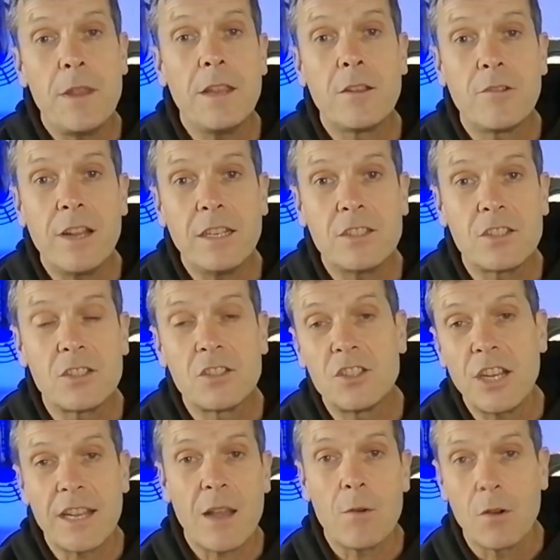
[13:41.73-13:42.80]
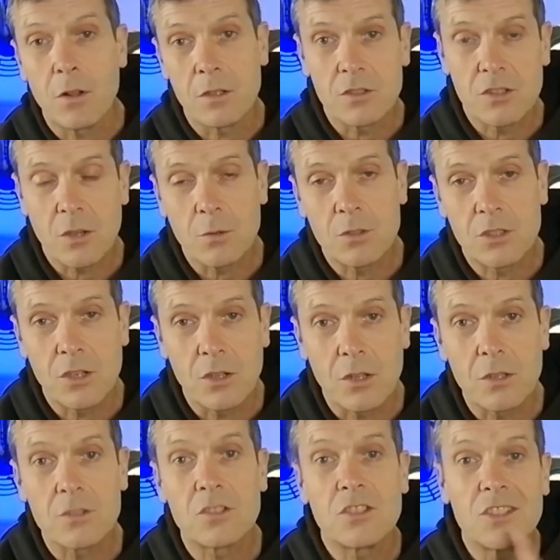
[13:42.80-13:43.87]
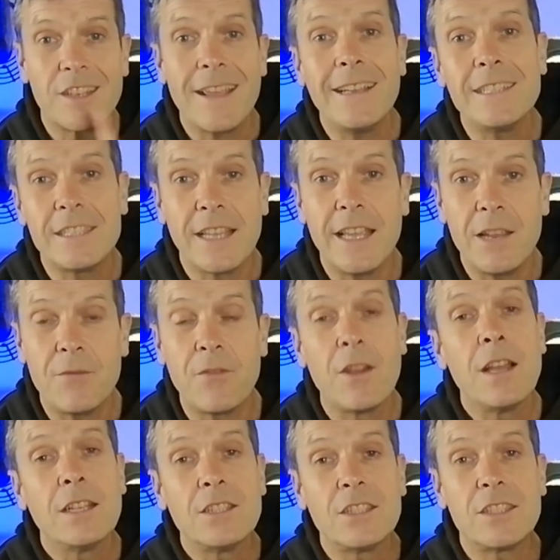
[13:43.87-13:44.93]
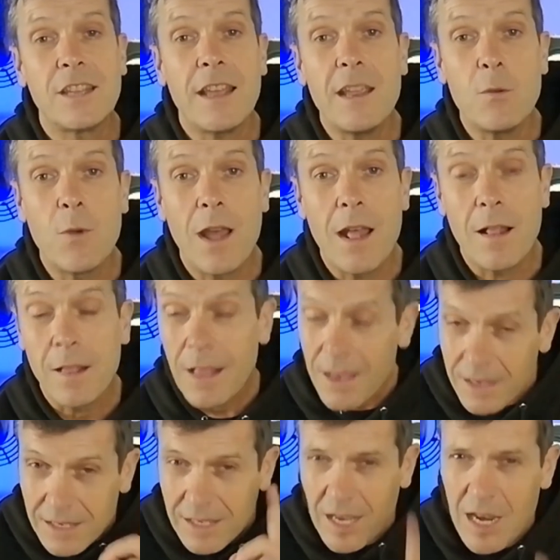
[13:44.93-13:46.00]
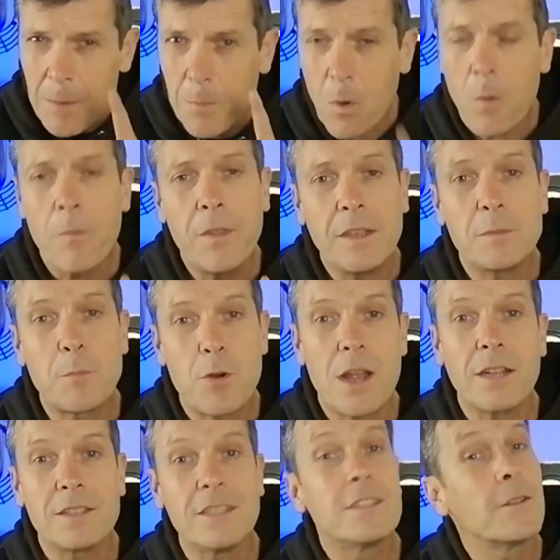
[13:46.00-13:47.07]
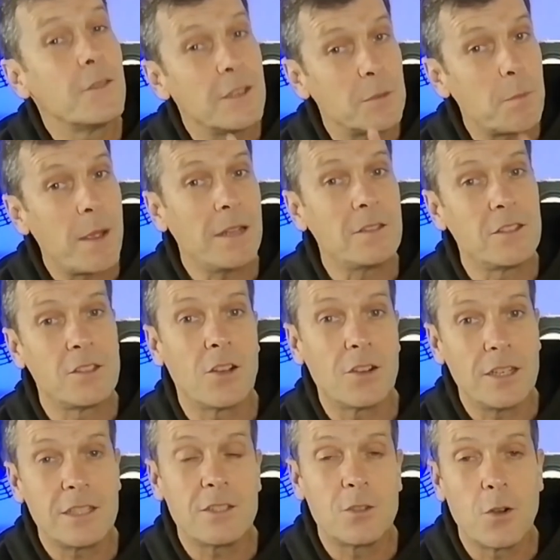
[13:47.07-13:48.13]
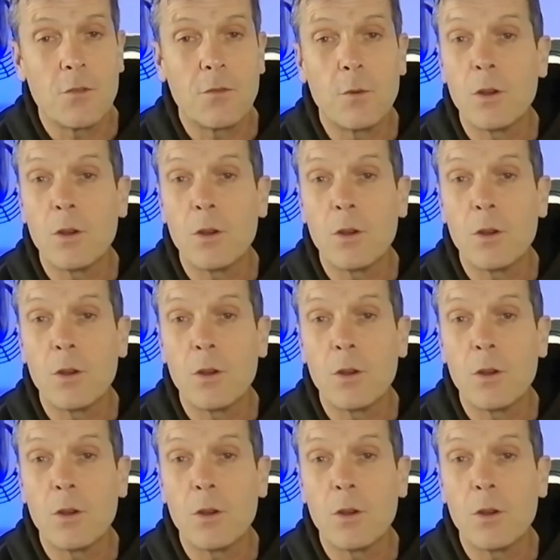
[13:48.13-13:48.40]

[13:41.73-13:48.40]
me, Chris, check out all the socials, stay safe, stay well, keep up this practice of this pentatonic stuff.